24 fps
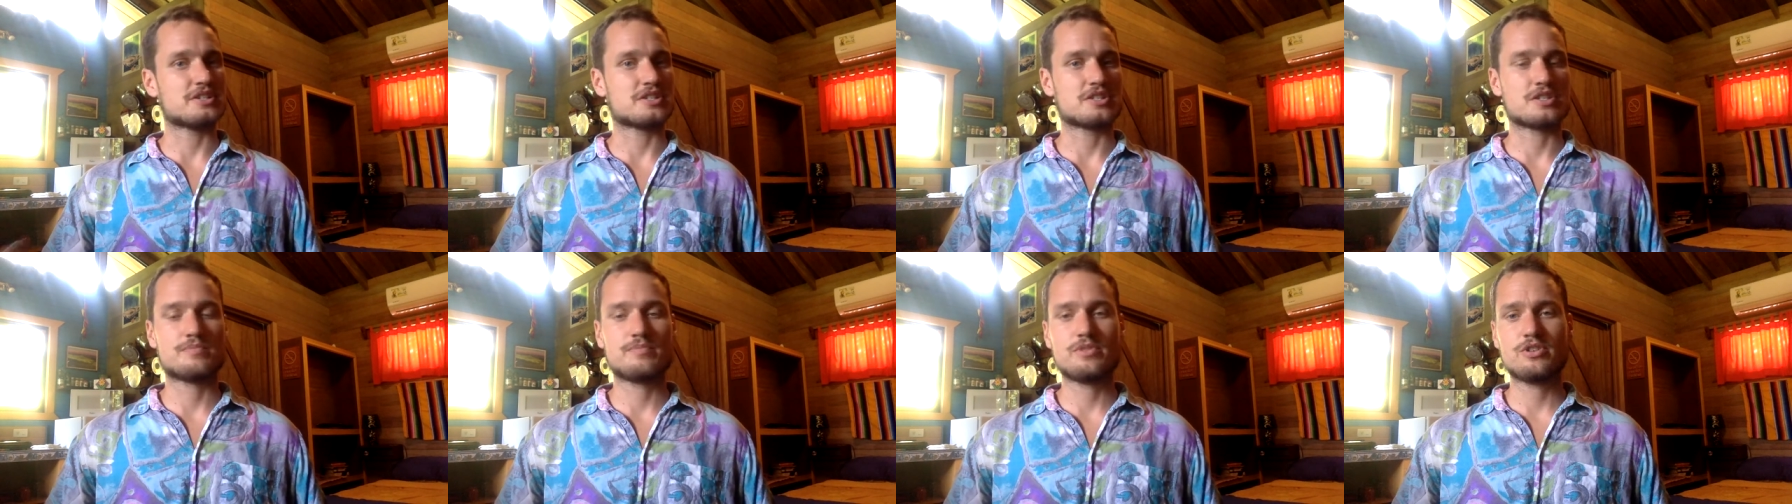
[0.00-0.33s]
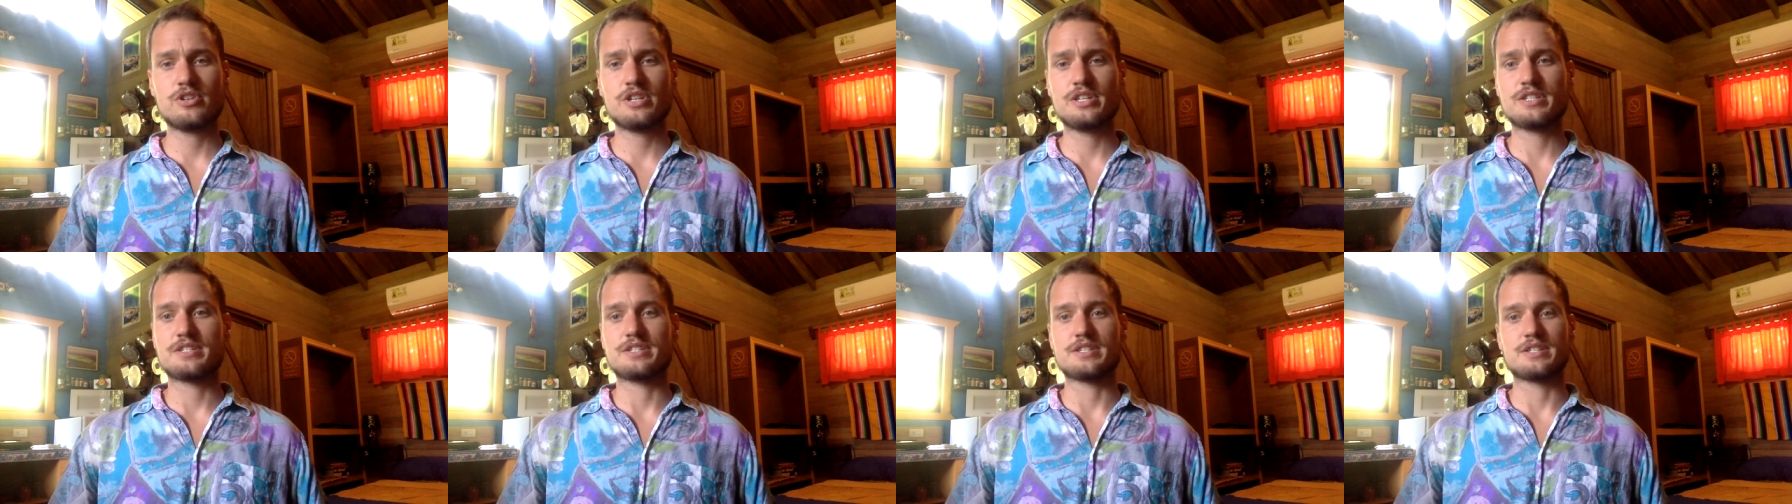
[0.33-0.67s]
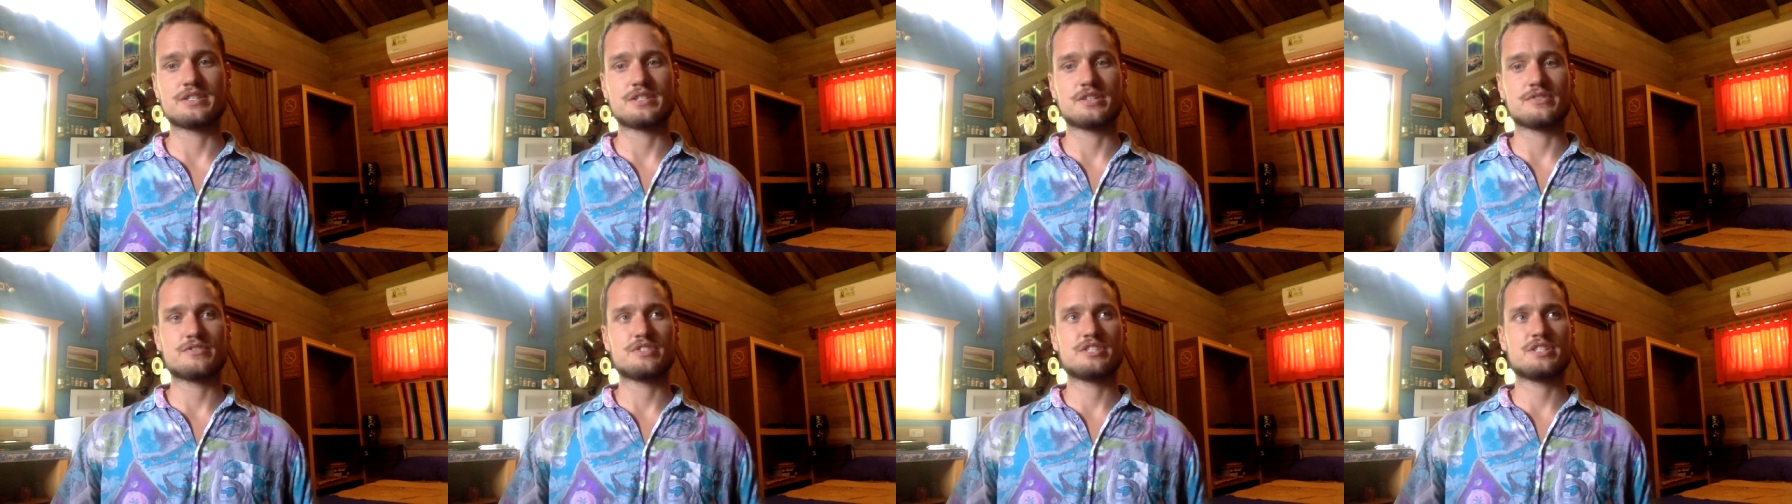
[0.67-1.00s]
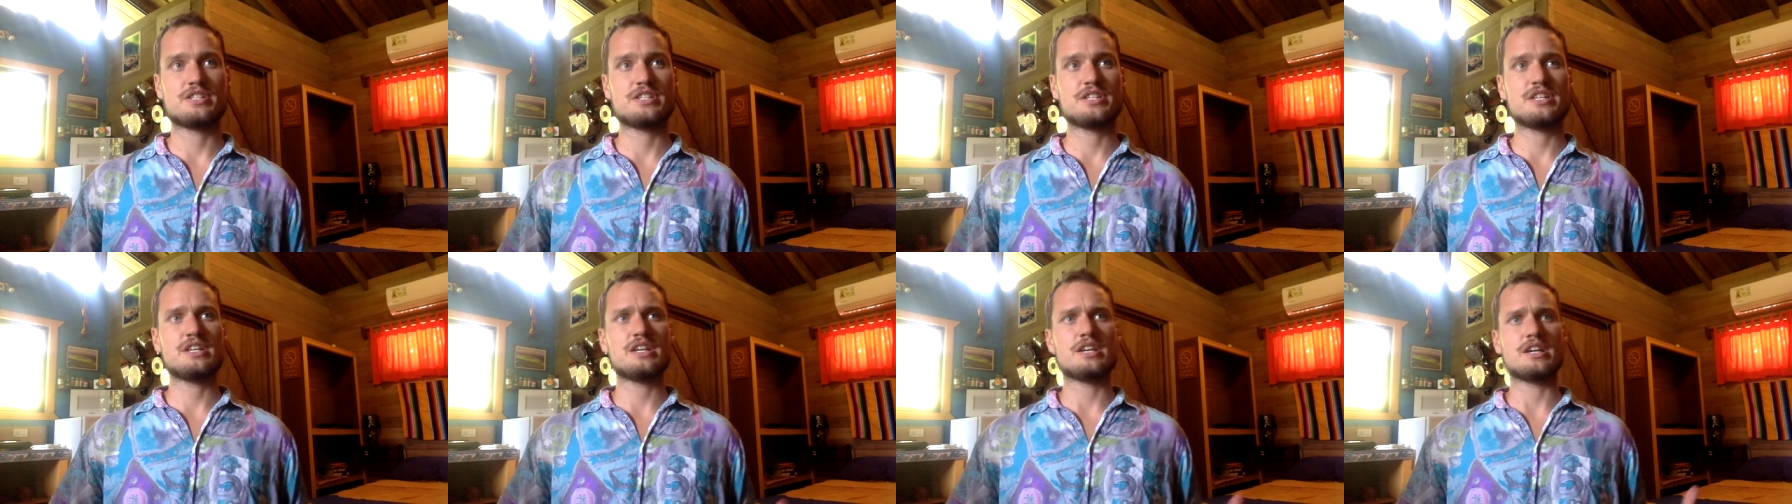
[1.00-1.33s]
experiences of
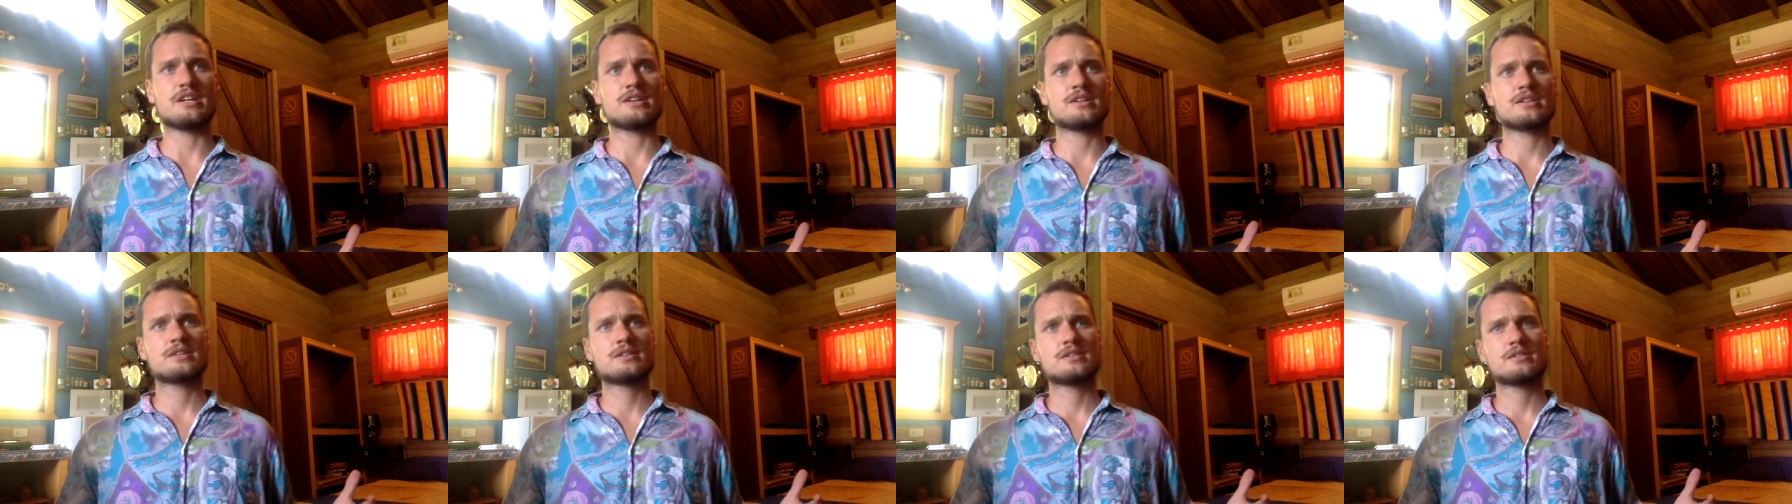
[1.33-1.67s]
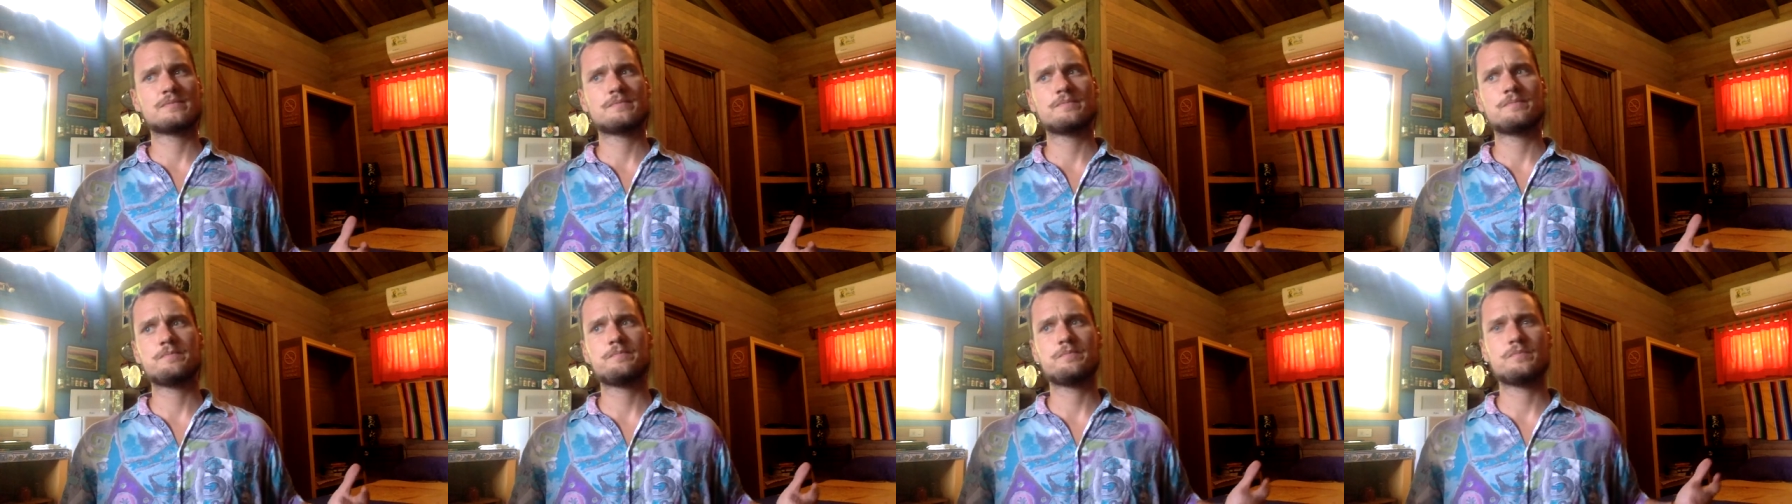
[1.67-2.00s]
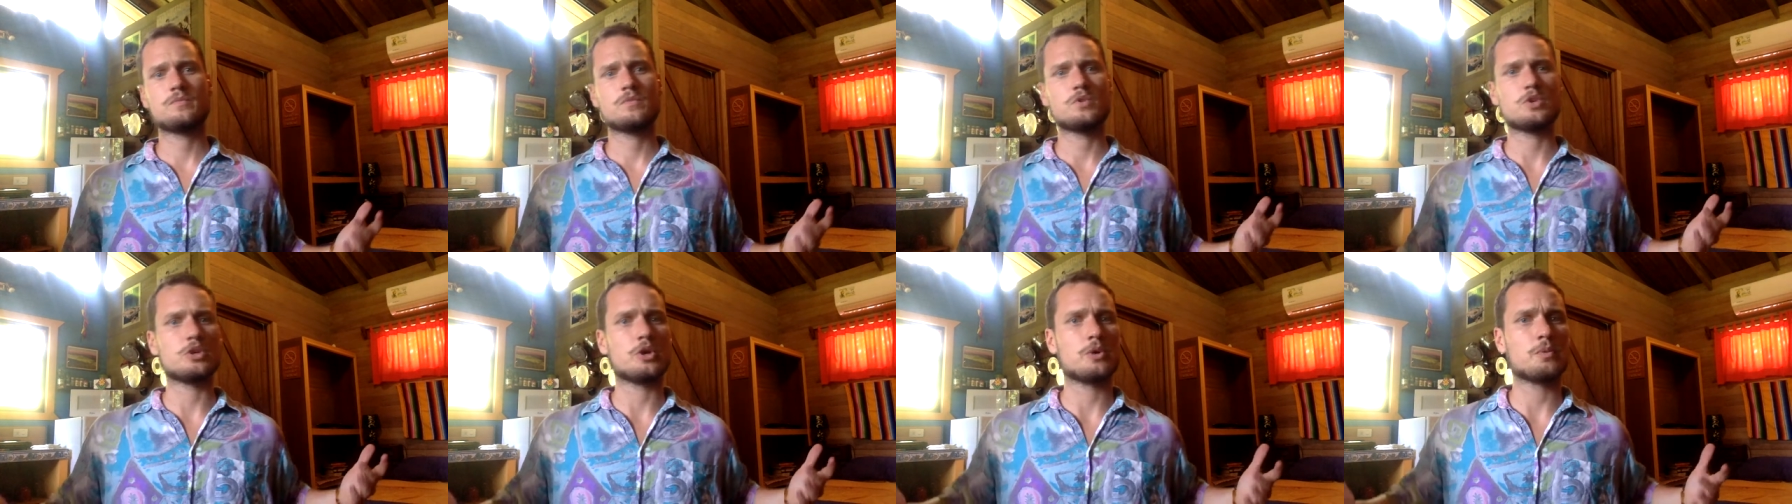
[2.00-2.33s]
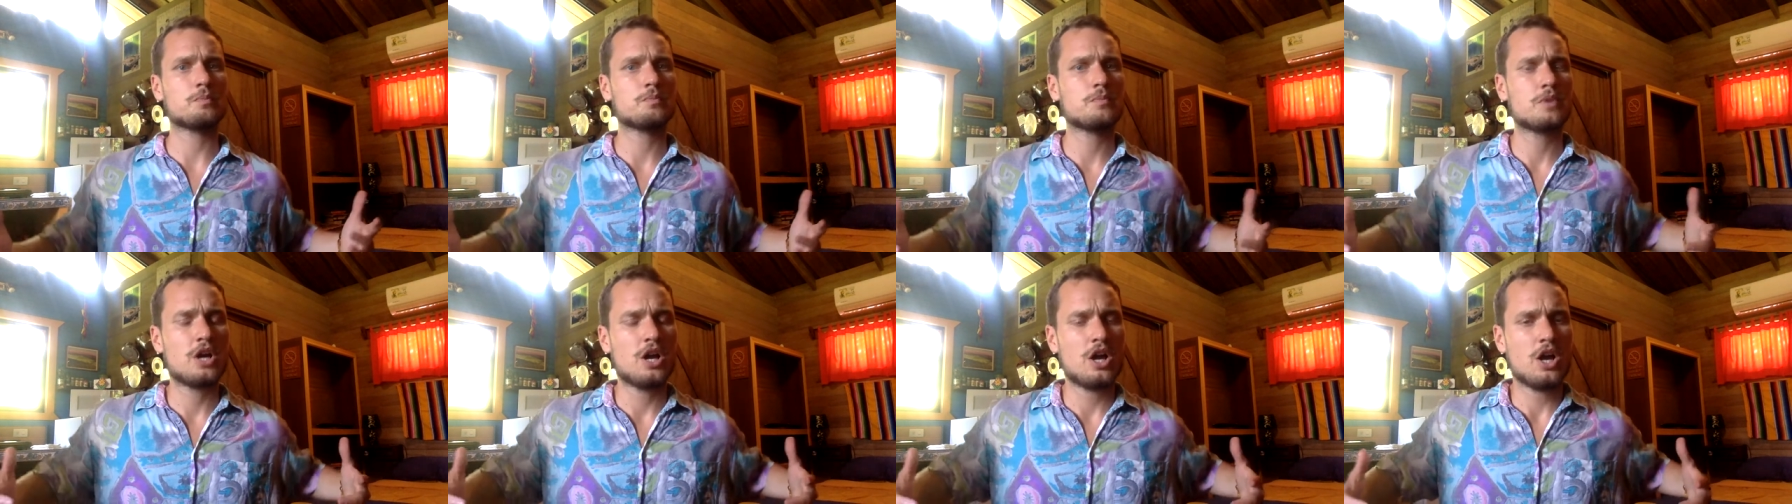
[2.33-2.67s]
seeing, you know,